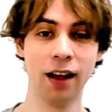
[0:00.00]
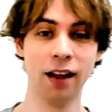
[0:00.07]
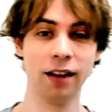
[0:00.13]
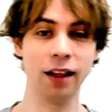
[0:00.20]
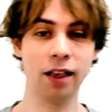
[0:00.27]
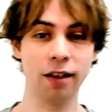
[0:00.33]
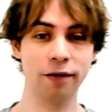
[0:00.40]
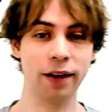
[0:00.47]

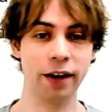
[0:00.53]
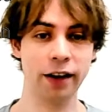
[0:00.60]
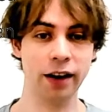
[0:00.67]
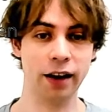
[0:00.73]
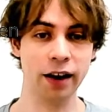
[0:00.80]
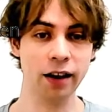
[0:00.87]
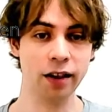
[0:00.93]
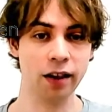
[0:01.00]
This is very
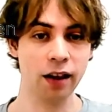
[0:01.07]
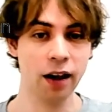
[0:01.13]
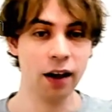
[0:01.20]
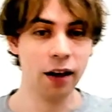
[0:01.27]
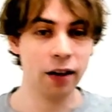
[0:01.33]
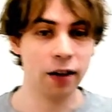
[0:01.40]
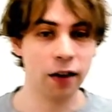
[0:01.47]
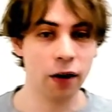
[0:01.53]
nice.
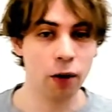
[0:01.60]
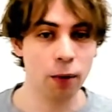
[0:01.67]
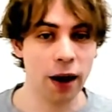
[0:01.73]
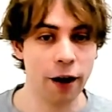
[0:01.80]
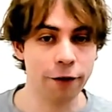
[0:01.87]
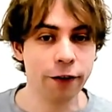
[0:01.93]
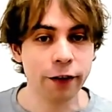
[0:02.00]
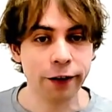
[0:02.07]
So we
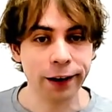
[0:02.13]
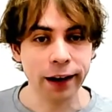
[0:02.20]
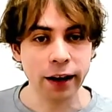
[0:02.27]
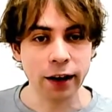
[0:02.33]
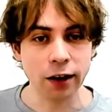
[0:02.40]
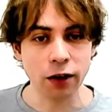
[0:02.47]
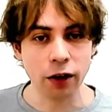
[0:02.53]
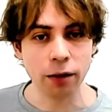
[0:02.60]
have 3
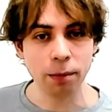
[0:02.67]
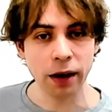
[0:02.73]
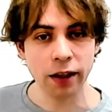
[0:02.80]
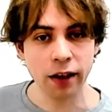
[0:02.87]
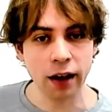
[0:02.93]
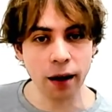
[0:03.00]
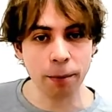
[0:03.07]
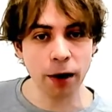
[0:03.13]
ignored bits
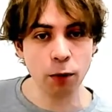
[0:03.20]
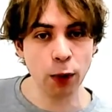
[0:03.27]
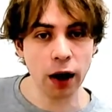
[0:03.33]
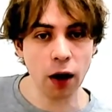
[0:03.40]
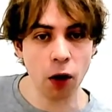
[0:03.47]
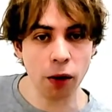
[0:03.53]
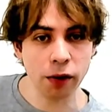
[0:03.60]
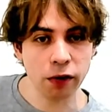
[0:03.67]
here, but we
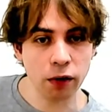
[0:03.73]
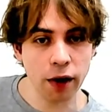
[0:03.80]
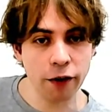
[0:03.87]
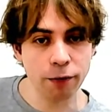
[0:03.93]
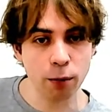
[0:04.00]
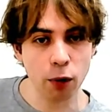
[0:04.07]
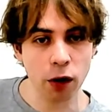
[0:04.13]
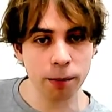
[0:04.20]
also have
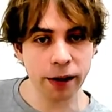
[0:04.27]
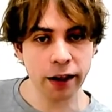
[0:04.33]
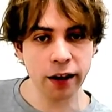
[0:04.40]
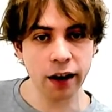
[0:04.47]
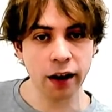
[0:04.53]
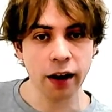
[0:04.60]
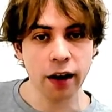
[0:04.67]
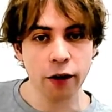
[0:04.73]
more bits
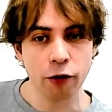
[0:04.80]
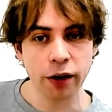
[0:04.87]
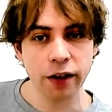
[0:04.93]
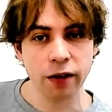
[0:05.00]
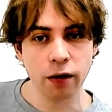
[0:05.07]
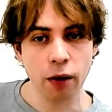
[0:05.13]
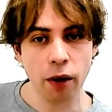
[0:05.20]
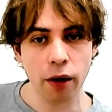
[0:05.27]
here.
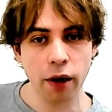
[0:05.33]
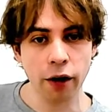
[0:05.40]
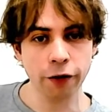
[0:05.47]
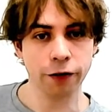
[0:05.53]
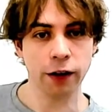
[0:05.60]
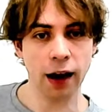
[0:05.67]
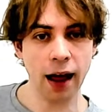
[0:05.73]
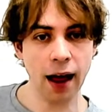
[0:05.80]

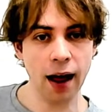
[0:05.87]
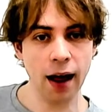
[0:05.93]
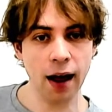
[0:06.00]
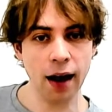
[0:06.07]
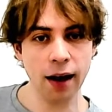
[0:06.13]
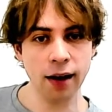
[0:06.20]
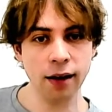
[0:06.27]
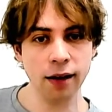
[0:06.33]
Reserved
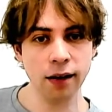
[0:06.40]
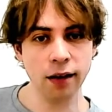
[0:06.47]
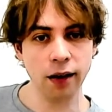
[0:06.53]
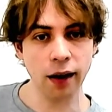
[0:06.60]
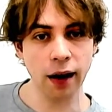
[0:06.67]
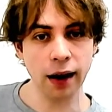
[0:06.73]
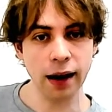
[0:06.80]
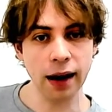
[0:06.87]
and
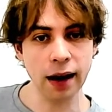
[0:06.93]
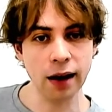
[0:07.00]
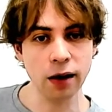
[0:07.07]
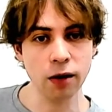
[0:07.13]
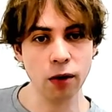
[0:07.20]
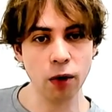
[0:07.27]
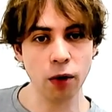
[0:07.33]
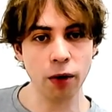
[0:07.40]

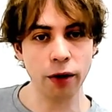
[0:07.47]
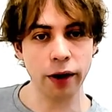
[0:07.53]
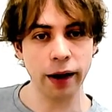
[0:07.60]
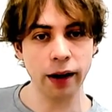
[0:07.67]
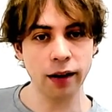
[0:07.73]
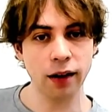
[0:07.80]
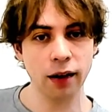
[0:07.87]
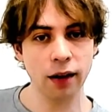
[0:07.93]

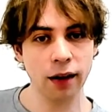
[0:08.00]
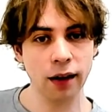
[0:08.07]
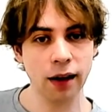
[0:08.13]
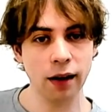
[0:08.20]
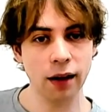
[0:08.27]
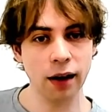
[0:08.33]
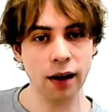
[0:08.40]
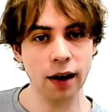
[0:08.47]
ignored,
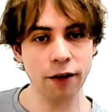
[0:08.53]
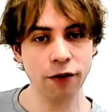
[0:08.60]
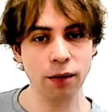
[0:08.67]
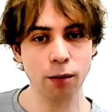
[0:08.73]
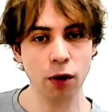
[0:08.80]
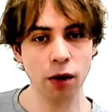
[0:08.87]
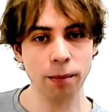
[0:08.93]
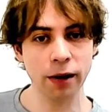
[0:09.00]
11
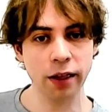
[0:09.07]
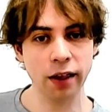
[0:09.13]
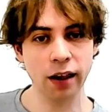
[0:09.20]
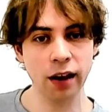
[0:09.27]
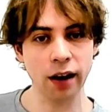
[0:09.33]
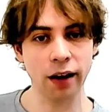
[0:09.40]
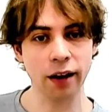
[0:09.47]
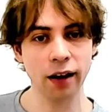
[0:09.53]
more bits
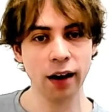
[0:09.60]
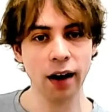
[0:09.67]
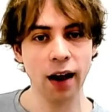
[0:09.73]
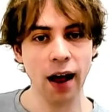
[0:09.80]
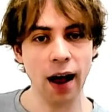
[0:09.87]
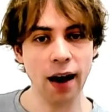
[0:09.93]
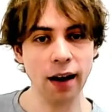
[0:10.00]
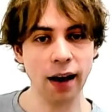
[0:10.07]
here,
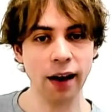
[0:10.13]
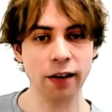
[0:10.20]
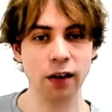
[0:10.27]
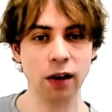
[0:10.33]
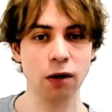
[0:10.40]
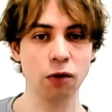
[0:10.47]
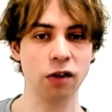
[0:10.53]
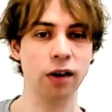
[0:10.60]
and
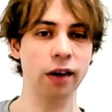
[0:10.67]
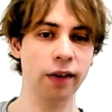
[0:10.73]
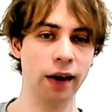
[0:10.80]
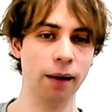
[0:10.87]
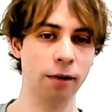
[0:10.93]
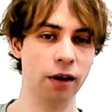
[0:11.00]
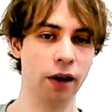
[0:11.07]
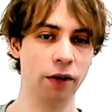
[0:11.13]
execution
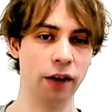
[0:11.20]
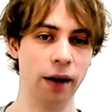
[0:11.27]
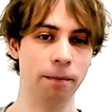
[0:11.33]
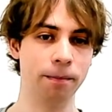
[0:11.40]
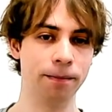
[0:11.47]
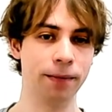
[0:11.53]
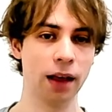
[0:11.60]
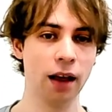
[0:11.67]
disabled down there.
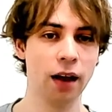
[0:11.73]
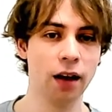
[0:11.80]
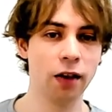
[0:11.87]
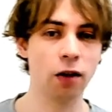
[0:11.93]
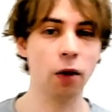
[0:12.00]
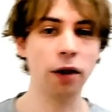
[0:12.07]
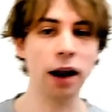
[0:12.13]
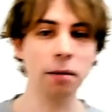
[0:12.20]

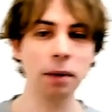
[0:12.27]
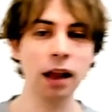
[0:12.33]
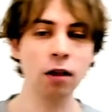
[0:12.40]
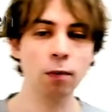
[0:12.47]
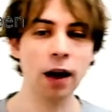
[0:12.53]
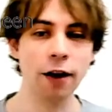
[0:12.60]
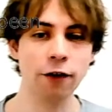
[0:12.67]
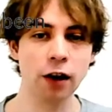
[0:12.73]
So that means
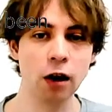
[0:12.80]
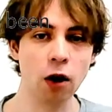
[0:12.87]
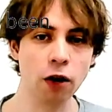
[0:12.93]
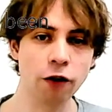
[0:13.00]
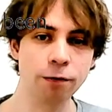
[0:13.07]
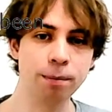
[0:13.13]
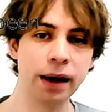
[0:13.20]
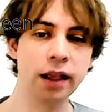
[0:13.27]
we have a lot
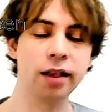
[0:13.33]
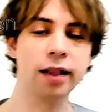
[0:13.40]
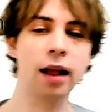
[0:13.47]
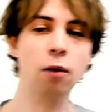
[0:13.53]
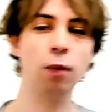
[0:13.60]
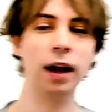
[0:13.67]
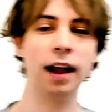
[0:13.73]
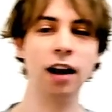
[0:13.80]
of bits that
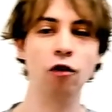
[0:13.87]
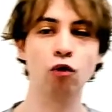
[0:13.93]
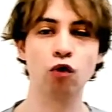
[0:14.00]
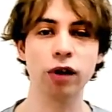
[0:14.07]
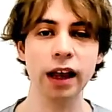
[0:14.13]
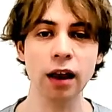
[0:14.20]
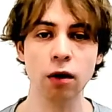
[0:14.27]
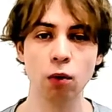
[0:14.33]
we can
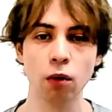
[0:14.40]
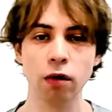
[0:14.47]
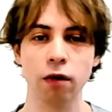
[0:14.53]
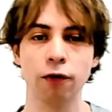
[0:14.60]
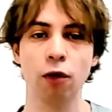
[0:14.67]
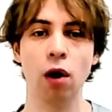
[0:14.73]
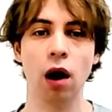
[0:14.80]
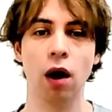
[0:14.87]
reuse
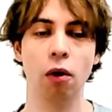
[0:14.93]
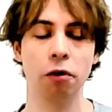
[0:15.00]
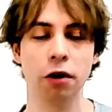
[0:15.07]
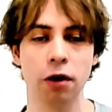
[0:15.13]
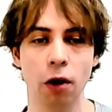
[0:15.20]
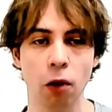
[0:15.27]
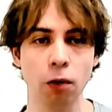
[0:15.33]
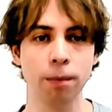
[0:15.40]
for our
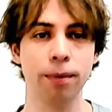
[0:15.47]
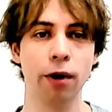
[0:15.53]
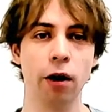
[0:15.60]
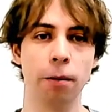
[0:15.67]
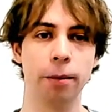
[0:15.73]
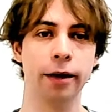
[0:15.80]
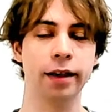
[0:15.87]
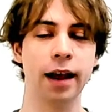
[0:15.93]
own
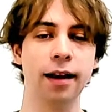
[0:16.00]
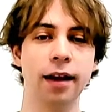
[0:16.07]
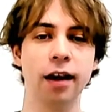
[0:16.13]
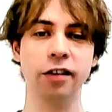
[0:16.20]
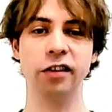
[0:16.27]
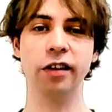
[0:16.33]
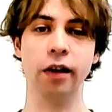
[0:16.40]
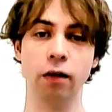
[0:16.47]
purpose. And
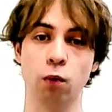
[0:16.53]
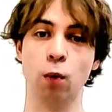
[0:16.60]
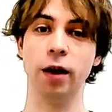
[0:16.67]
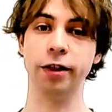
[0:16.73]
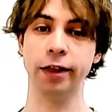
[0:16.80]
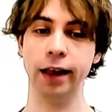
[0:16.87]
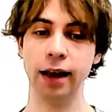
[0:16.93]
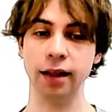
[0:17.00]
there's just
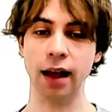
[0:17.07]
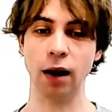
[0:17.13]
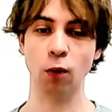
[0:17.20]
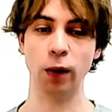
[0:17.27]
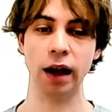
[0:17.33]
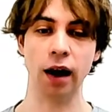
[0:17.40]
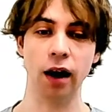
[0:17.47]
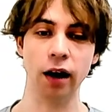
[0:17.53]
one thing that
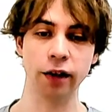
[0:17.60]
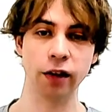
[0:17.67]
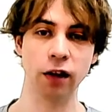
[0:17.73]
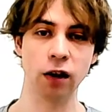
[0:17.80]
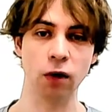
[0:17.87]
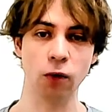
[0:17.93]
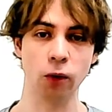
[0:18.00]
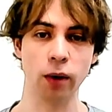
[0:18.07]
we ask
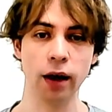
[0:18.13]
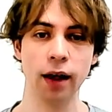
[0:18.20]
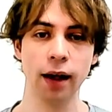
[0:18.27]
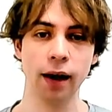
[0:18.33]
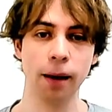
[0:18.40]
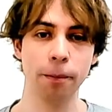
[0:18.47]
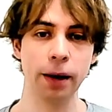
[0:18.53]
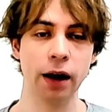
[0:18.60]
you,
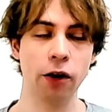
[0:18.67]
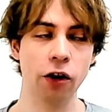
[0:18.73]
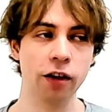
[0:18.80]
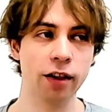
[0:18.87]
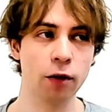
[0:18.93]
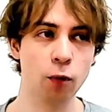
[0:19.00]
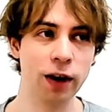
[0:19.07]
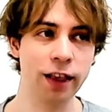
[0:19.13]

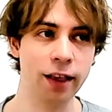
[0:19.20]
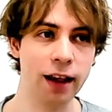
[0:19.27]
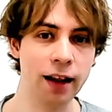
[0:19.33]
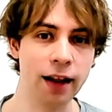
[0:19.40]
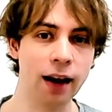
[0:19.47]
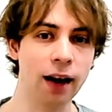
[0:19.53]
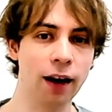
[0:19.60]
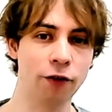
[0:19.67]
because we see
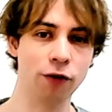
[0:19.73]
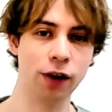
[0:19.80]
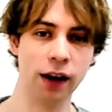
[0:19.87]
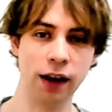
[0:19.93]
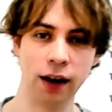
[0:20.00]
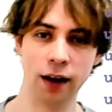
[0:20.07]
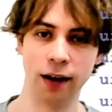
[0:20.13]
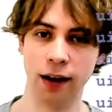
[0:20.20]
that every
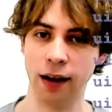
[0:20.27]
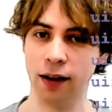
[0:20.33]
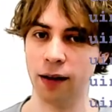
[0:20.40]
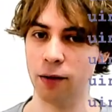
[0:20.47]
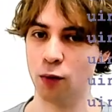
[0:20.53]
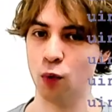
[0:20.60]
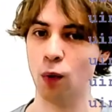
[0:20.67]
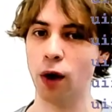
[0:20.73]
year in
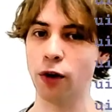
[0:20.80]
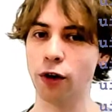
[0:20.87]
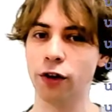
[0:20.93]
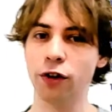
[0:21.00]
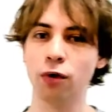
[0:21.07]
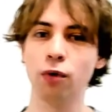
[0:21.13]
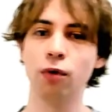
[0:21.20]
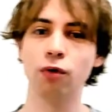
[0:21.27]
1 or
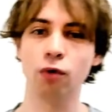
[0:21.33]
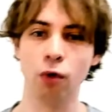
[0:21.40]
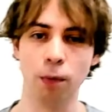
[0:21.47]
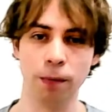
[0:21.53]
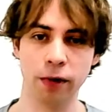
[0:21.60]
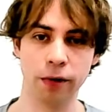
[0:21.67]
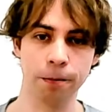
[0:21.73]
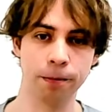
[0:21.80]
2
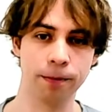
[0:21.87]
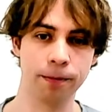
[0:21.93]
groups.